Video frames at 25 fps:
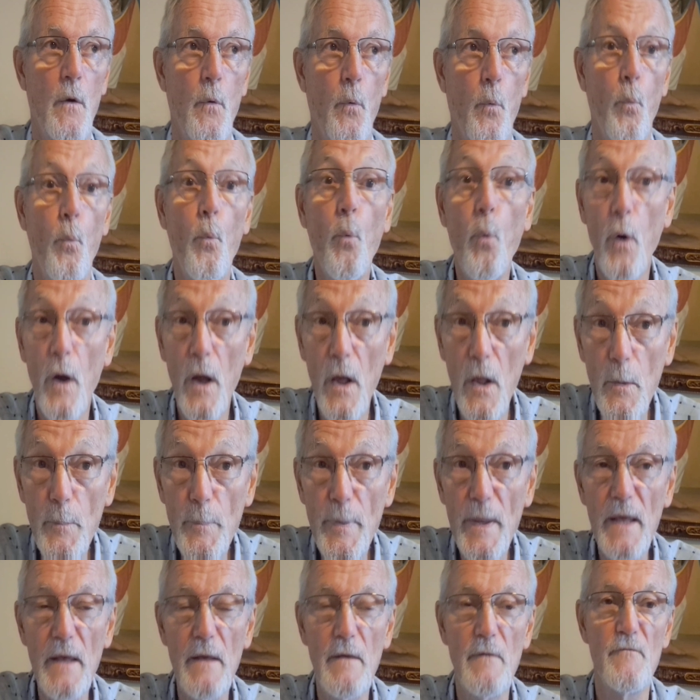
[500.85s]
will
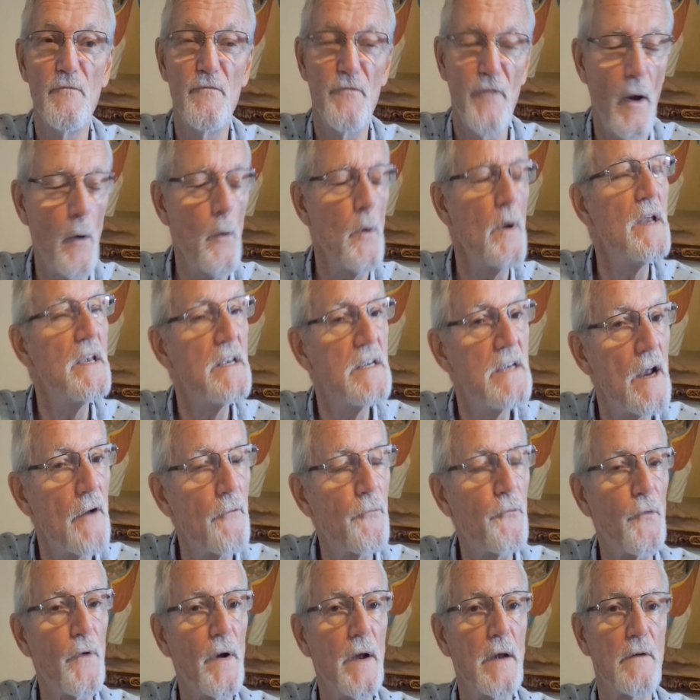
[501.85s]
be very
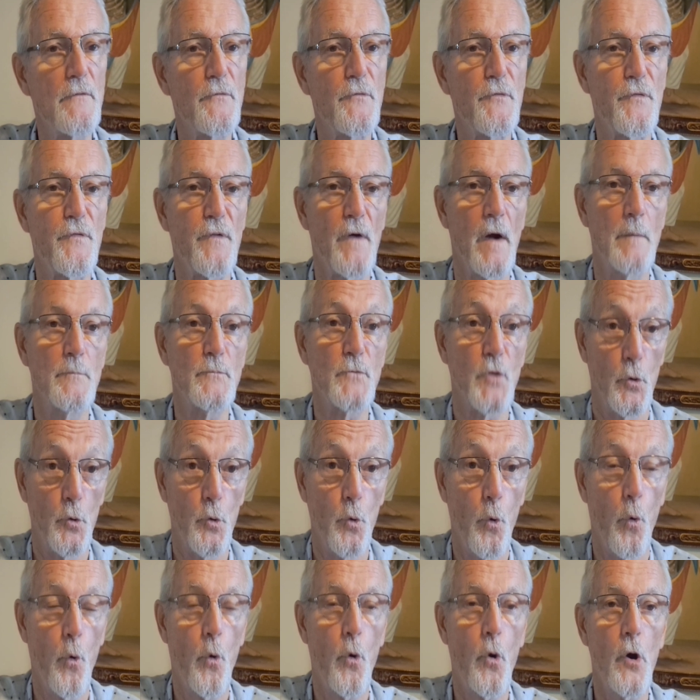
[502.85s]
different from the
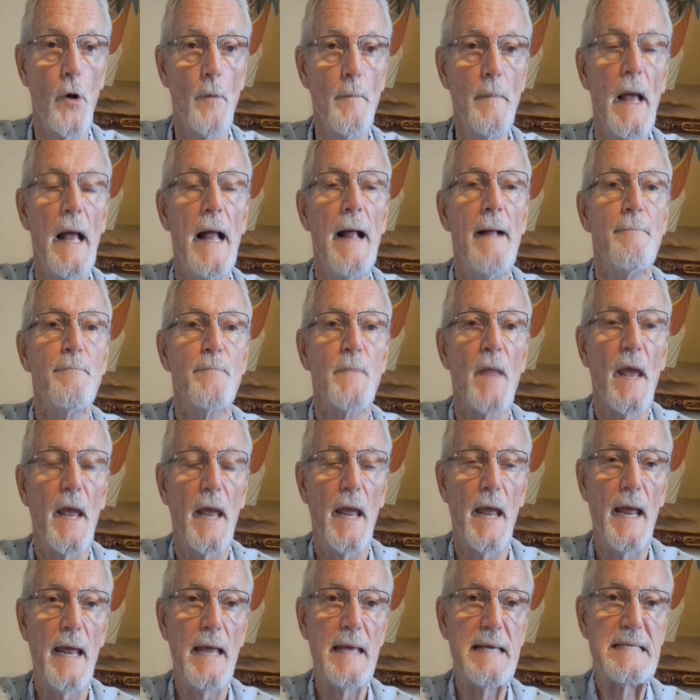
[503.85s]
norm
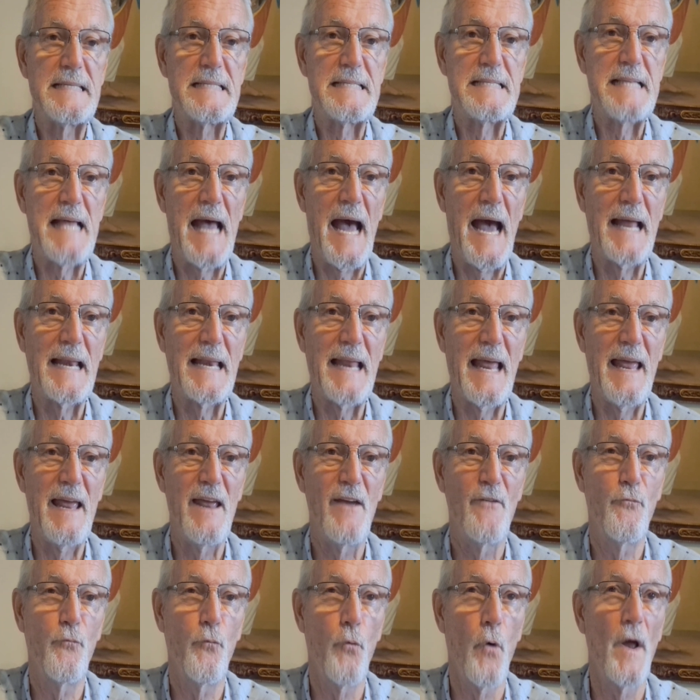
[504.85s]
is that
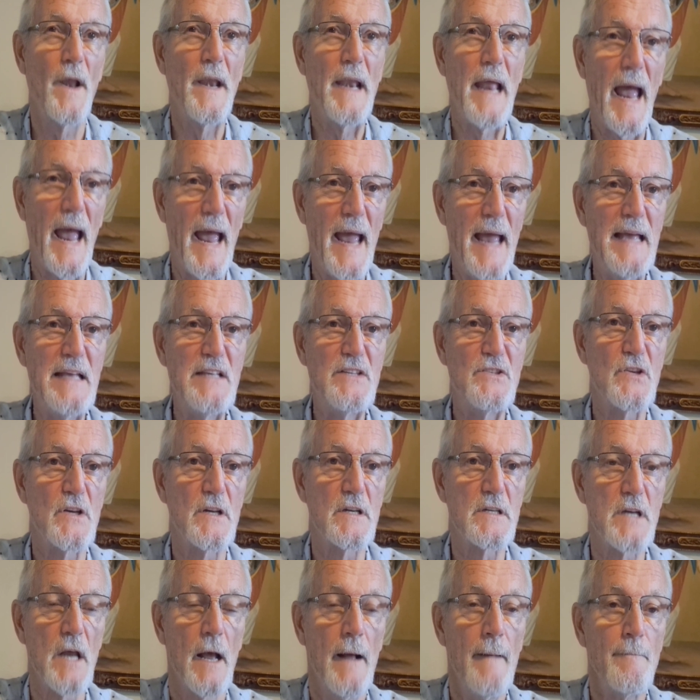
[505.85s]
if one
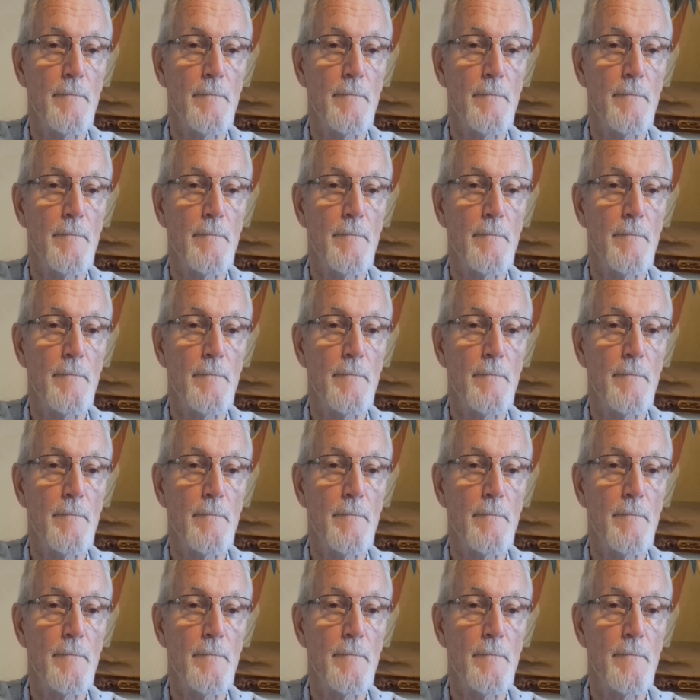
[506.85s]
agent